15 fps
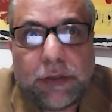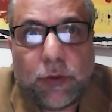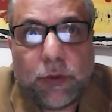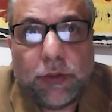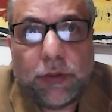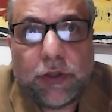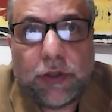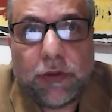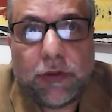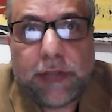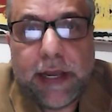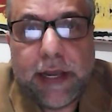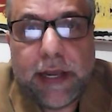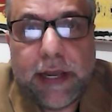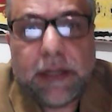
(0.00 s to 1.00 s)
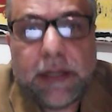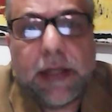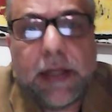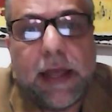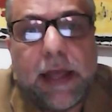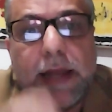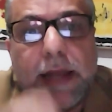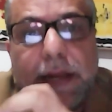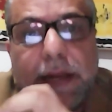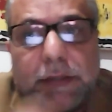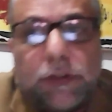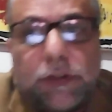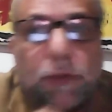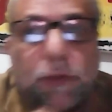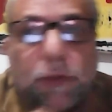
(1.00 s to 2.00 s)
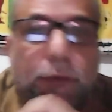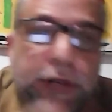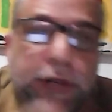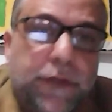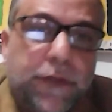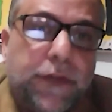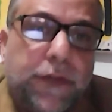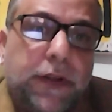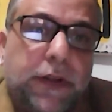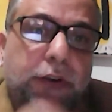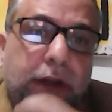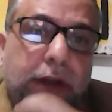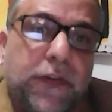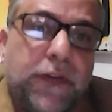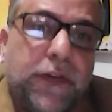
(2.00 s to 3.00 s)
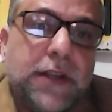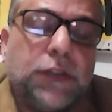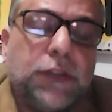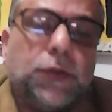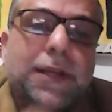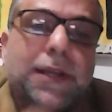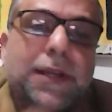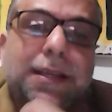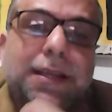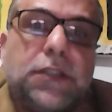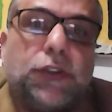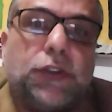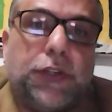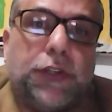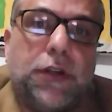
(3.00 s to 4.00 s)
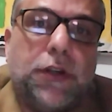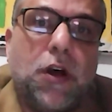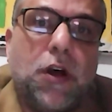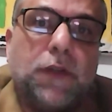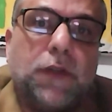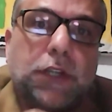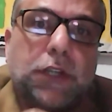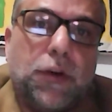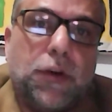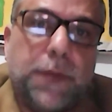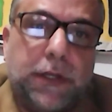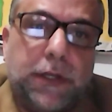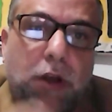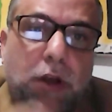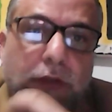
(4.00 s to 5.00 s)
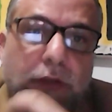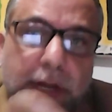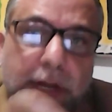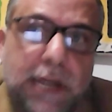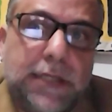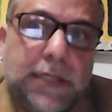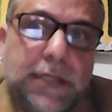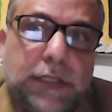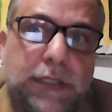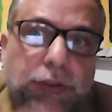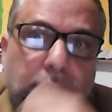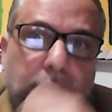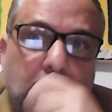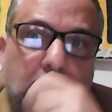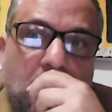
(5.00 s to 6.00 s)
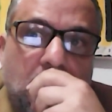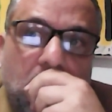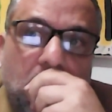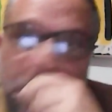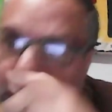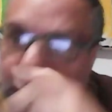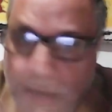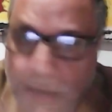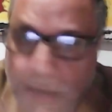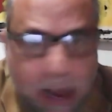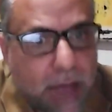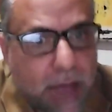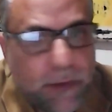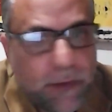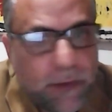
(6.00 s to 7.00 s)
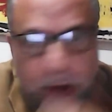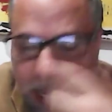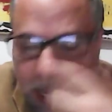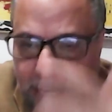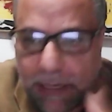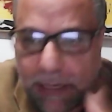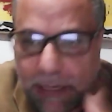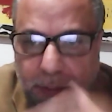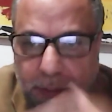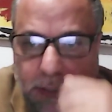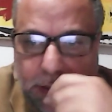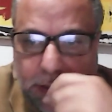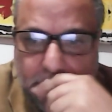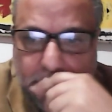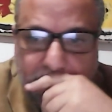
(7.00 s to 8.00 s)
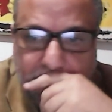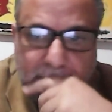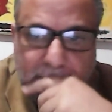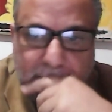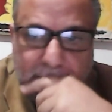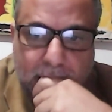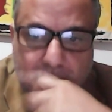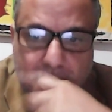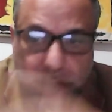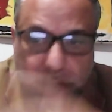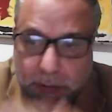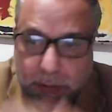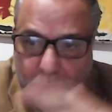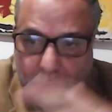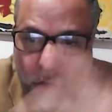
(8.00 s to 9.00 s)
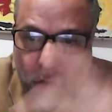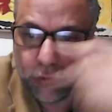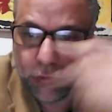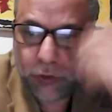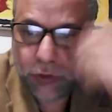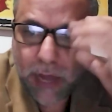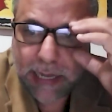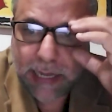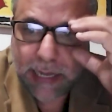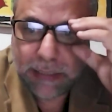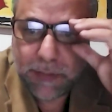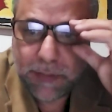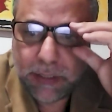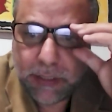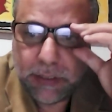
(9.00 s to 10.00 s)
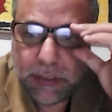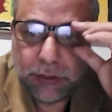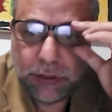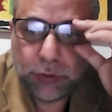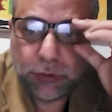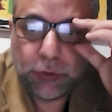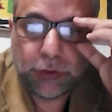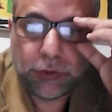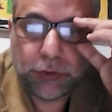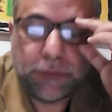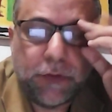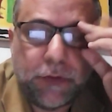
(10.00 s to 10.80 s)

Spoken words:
could contain a little brief reference to the history of the company, of the organization, or about our academic, also academic institution.